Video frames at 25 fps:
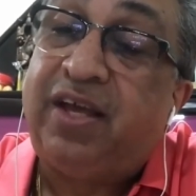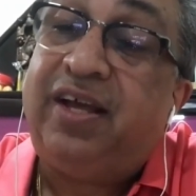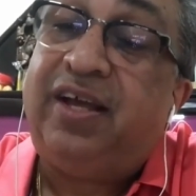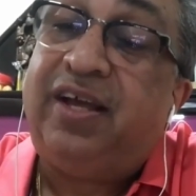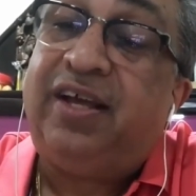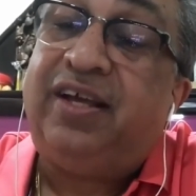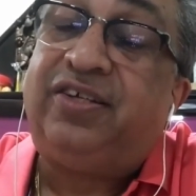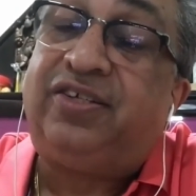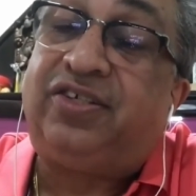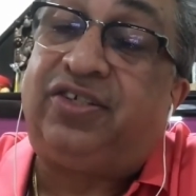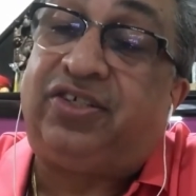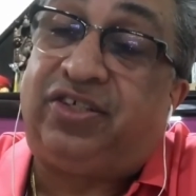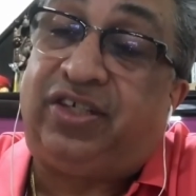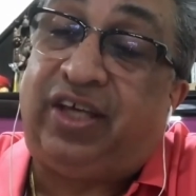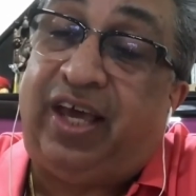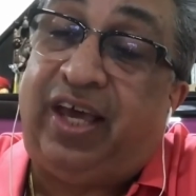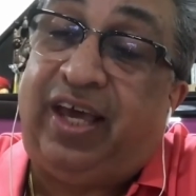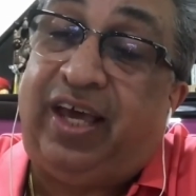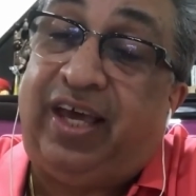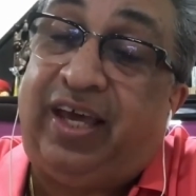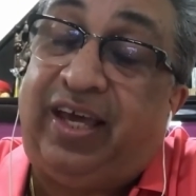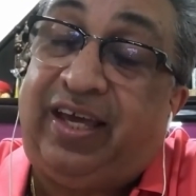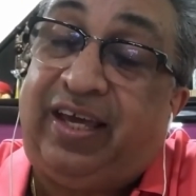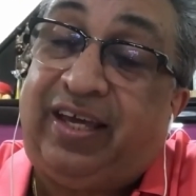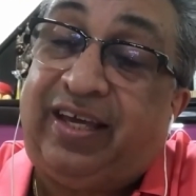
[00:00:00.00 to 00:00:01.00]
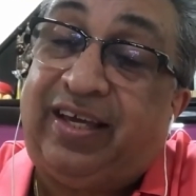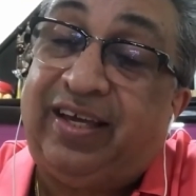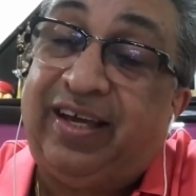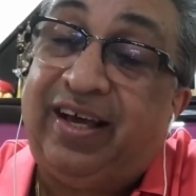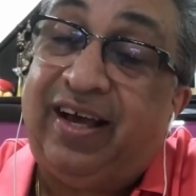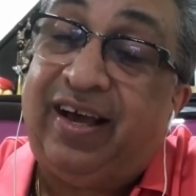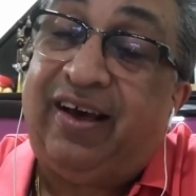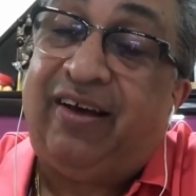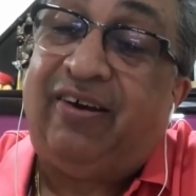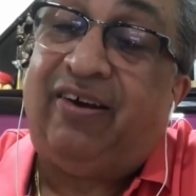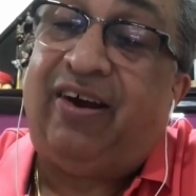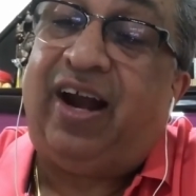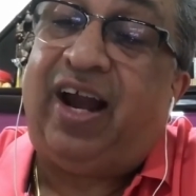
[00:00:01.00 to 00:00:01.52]
C,
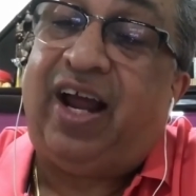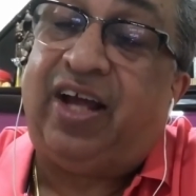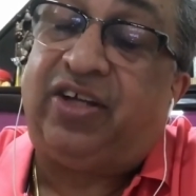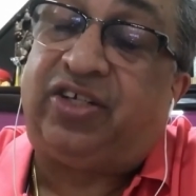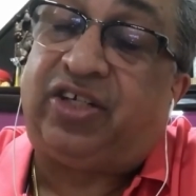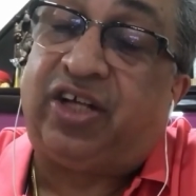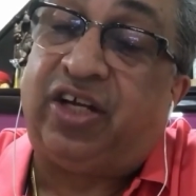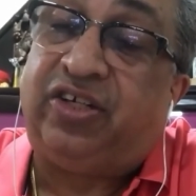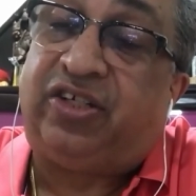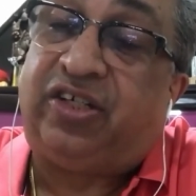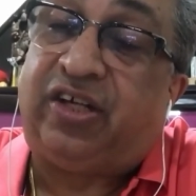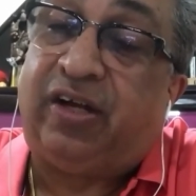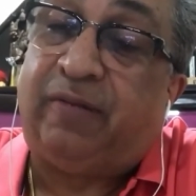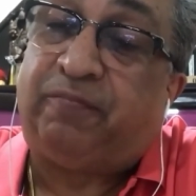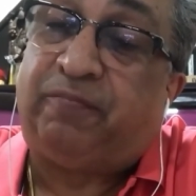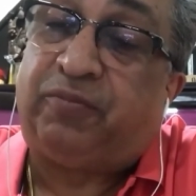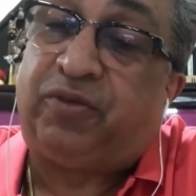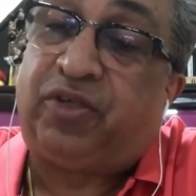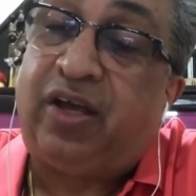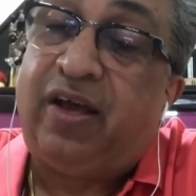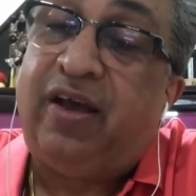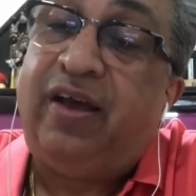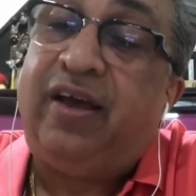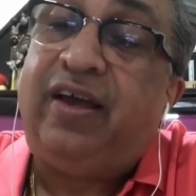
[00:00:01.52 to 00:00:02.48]
relationships.